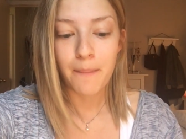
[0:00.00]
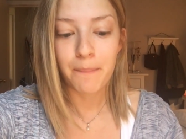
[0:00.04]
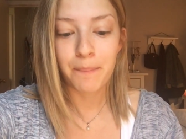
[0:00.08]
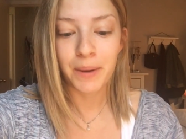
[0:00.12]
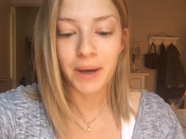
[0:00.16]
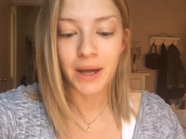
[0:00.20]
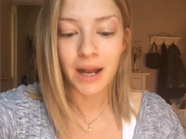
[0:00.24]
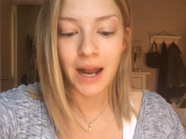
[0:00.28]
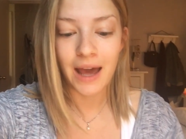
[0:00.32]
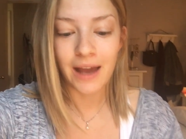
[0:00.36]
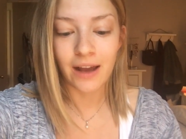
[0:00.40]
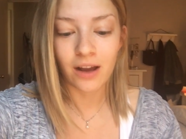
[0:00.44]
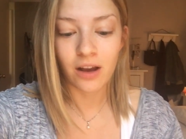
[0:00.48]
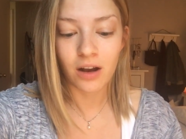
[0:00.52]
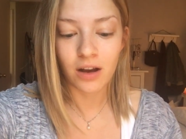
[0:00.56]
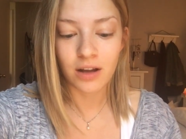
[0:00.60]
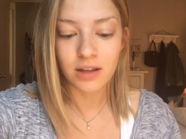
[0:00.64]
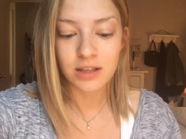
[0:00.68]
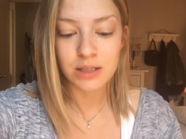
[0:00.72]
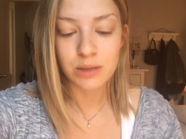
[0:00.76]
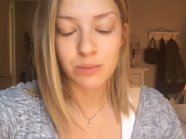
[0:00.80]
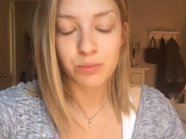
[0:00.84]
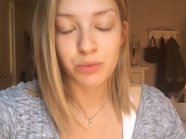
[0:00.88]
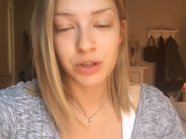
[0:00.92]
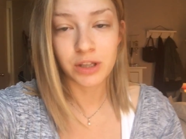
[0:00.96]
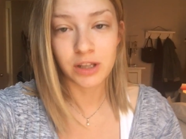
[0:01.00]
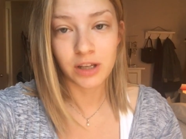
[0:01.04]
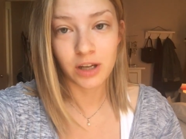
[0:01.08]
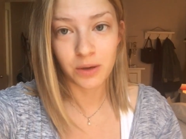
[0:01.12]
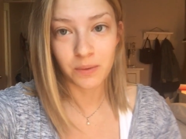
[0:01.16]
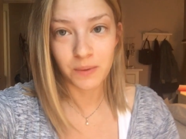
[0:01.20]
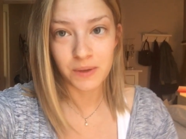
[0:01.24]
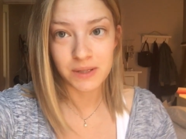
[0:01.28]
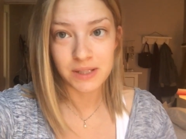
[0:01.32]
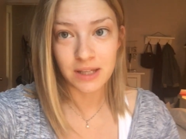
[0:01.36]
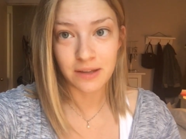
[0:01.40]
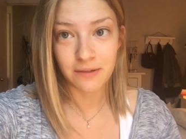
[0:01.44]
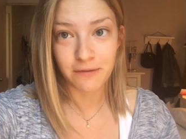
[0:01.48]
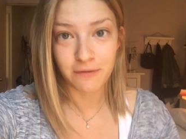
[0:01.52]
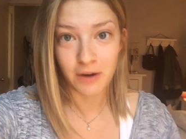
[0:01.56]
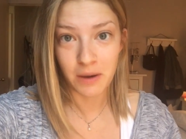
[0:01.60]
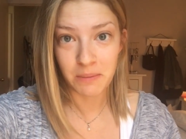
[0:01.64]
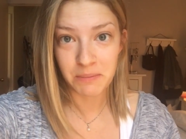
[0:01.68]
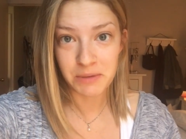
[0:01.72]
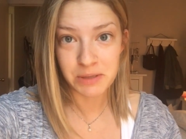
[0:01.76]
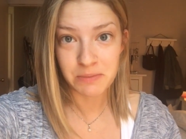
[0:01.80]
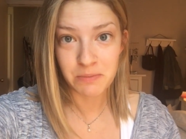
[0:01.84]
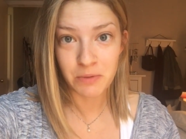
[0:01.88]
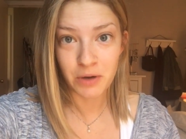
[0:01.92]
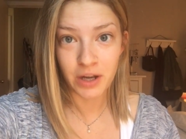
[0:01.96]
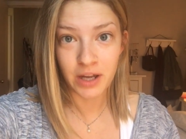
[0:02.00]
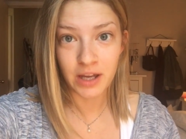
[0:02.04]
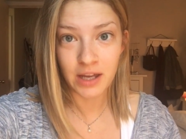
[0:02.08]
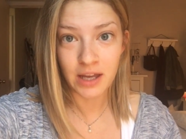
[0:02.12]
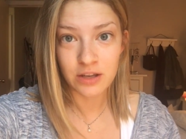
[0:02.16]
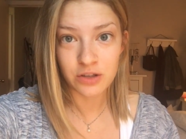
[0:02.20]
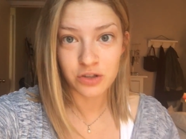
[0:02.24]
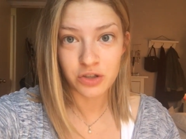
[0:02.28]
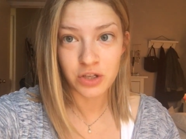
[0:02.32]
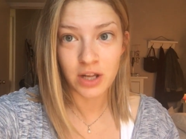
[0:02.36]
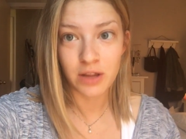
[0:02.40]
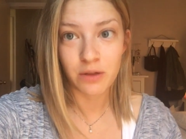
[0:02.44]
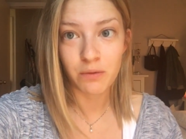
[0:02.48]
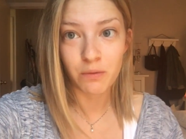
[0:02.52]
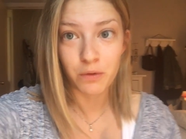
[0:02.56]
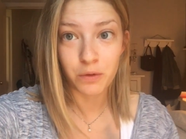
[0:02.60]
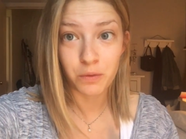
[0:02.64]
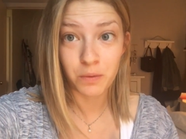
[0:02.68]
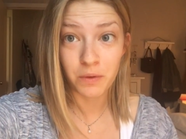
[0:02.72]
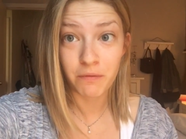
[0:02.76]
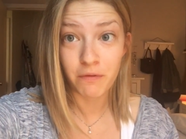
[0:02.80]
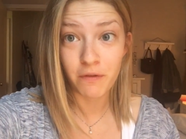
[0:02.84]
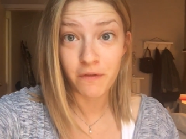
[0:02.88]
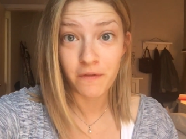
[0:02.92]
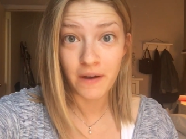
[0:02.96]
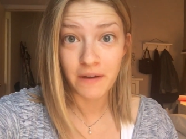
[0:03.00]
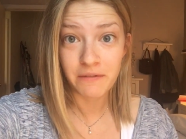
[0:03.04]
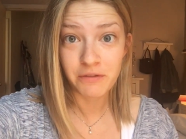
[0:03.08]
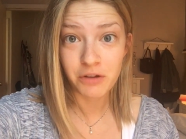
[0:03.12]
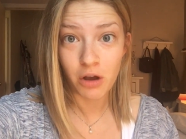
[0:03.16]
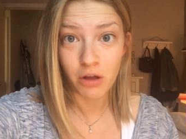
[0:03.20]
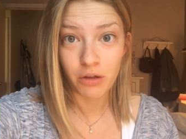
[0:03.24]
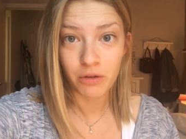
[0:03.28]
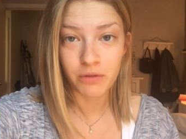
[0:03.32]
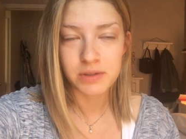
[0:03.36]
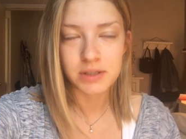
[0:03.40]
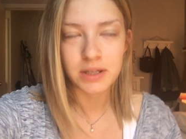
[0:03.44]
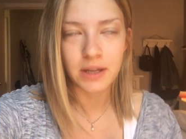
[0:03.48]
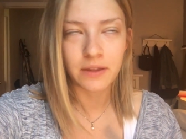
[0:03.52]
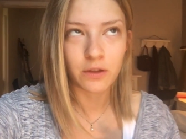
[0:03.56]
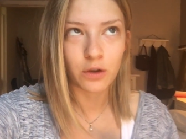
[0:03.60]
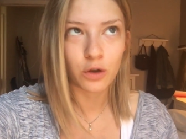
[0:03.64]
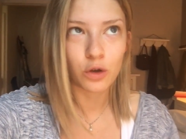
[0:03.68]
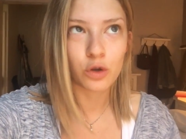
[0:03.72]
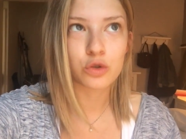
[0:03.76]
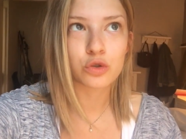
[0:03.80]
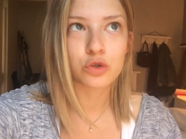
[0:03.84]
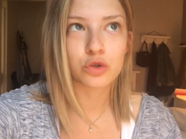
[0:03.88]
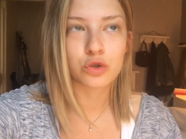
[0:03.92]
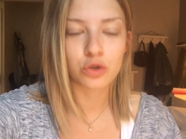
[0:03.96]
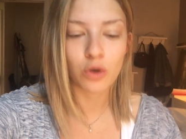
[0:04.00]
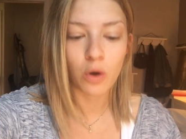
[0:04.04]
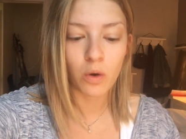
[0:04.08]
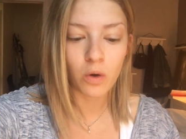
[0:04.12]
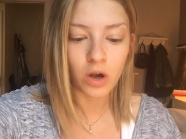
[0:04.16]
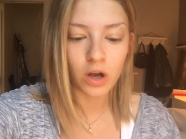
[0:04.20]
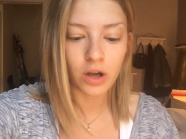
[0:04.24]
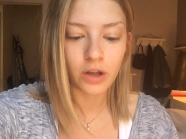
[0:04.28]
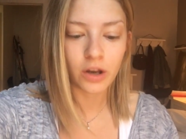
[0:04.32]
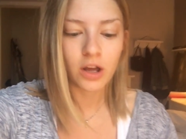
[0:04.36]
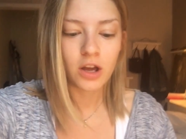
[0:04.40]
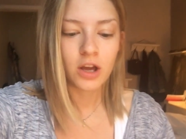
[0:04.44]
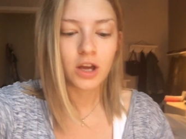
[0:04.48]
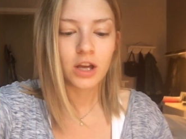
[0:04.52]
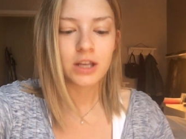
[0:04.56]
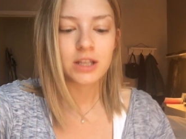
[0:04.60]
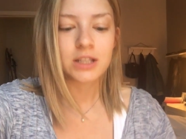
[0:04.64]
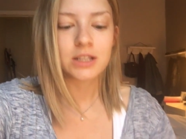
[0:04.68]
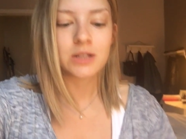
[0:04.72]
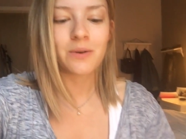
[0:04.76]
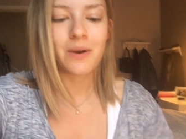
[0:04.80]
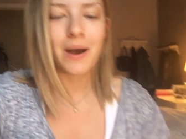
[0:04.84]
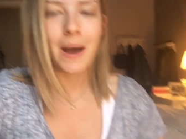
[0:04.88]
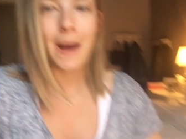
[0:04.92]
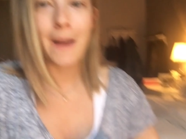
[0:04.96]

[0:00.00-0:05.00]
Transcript: But I got some really good ones at the farmer's market yesterday. They were three for $5 and they're so good. So